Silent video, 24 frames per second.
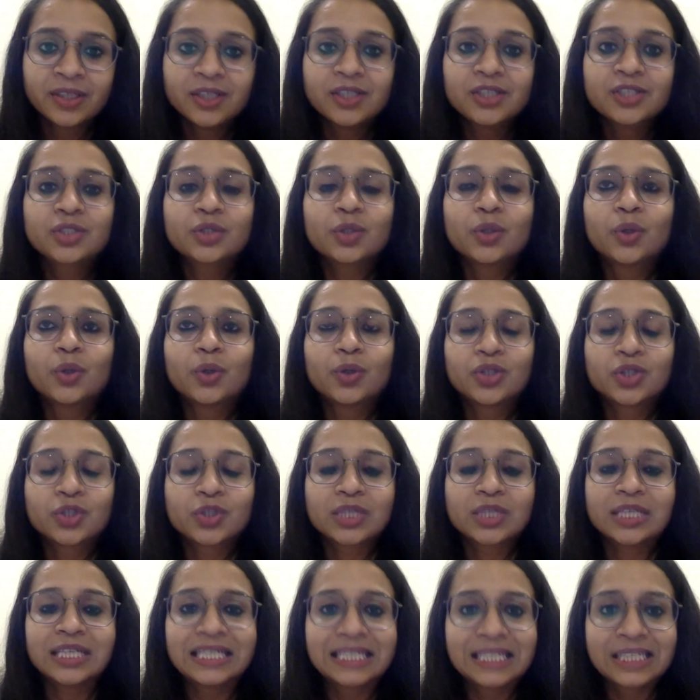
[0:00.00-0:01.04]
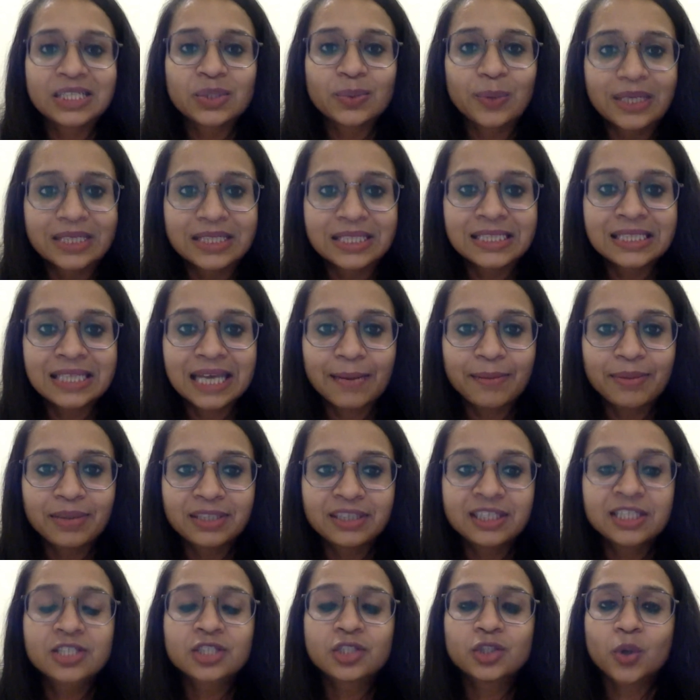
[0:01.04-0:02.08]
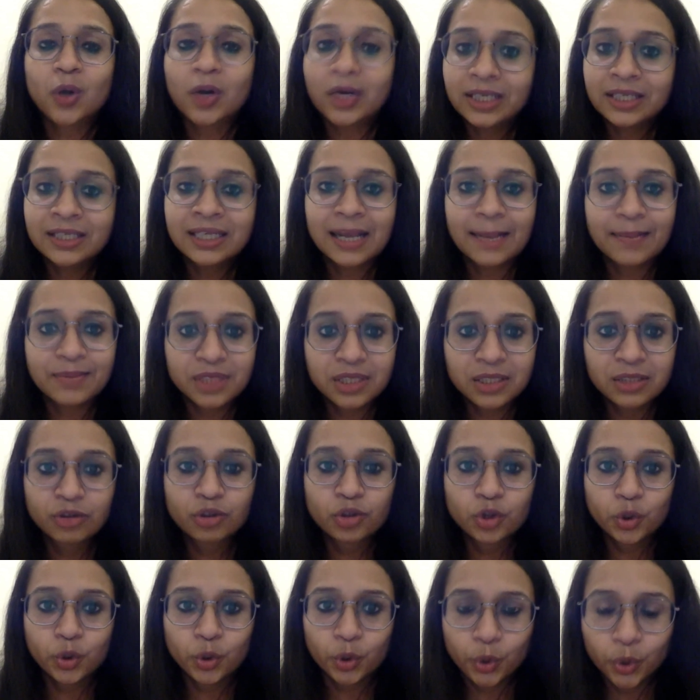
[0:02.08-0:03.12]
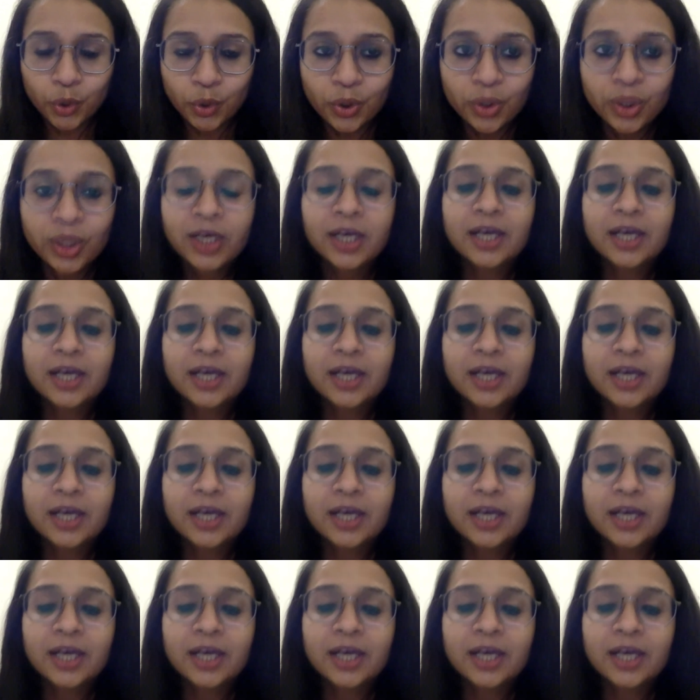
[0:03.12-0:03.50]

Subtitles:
So eating sweets in diabetes is not an absolute no-no,